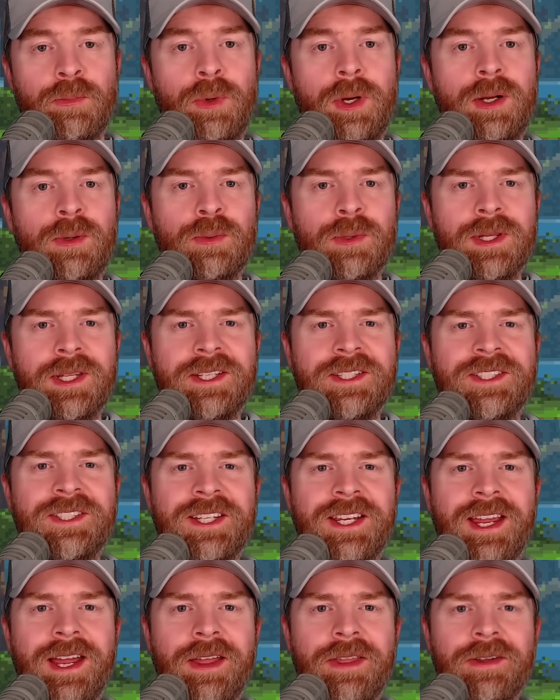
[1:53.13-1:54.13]
well, released
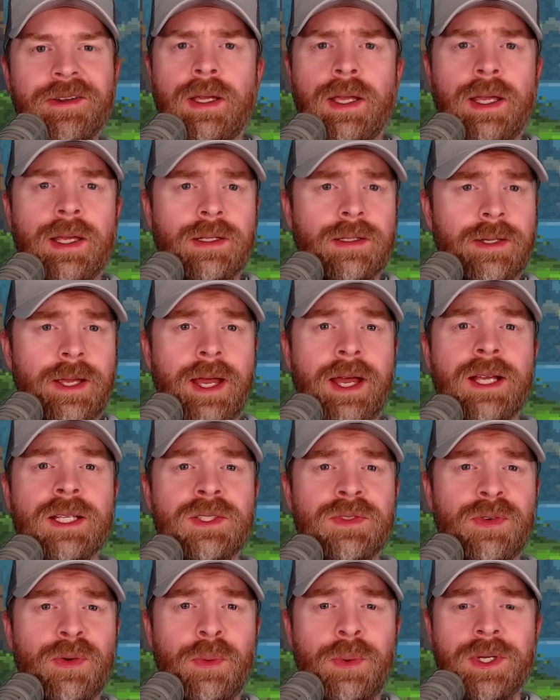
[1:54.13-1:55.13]
together. And
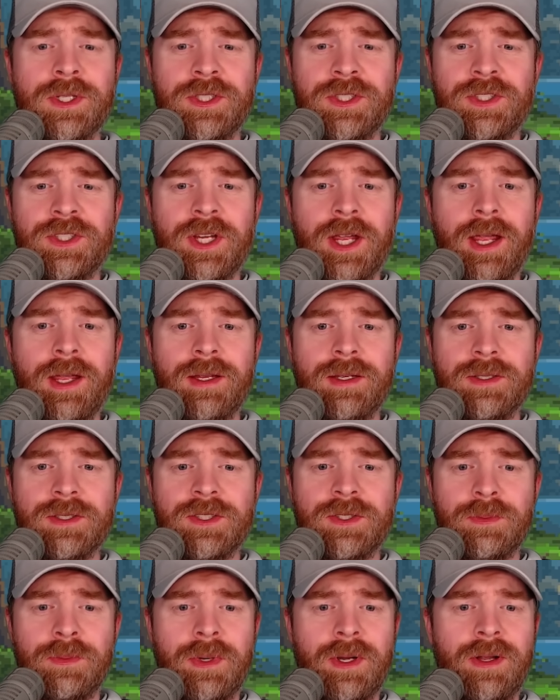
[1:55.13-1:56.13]
as for what's
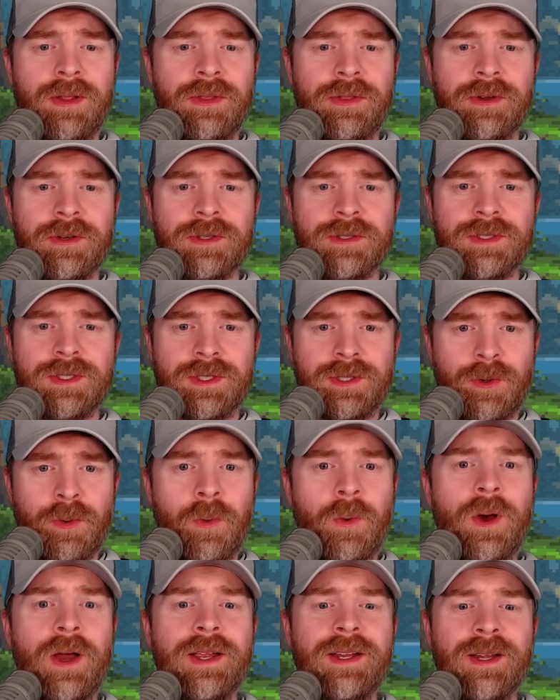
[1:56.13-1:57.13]
changed, well, there's
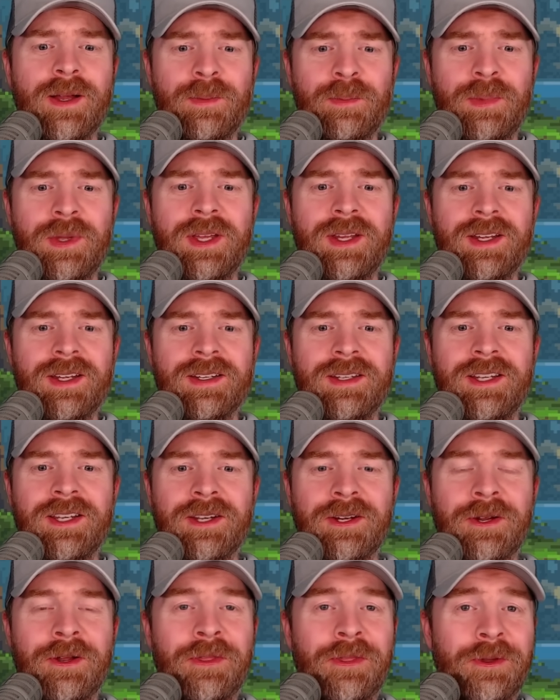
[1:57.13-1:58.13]
quite a bit in
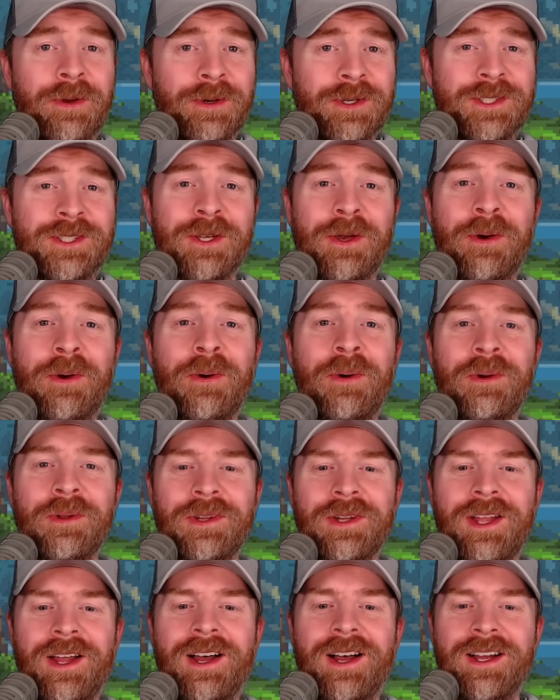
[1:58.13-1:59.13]
here. There is a
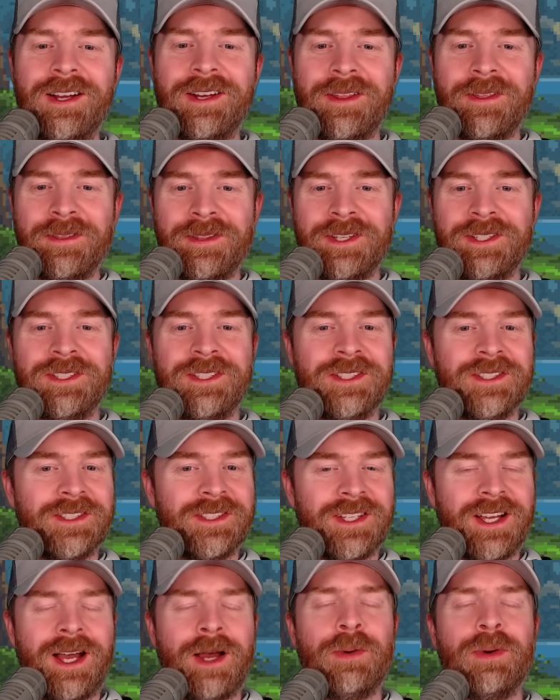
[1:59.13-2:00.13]
whole lot. This
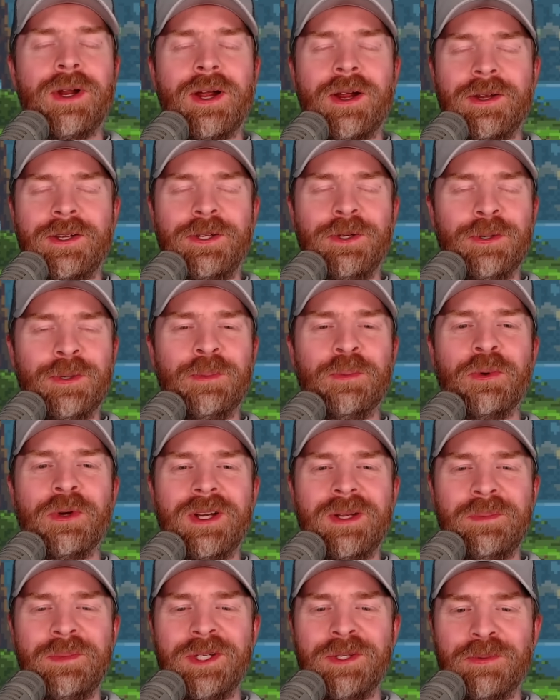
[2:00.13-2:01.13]
is, I would argue, a
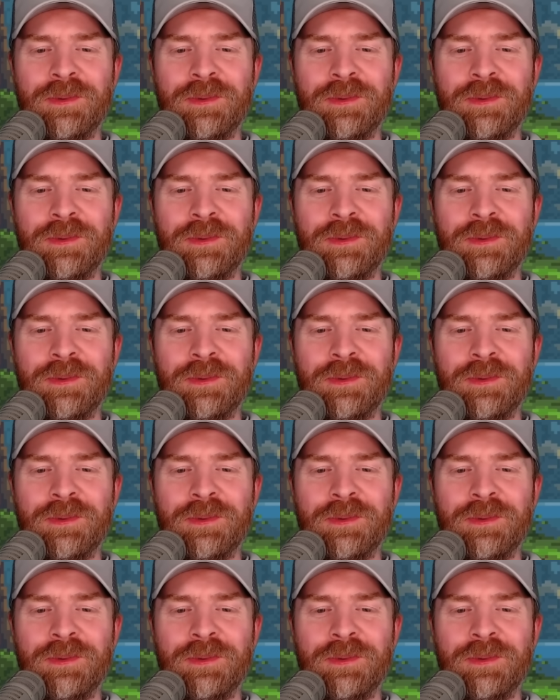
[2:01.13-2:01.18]
pretty big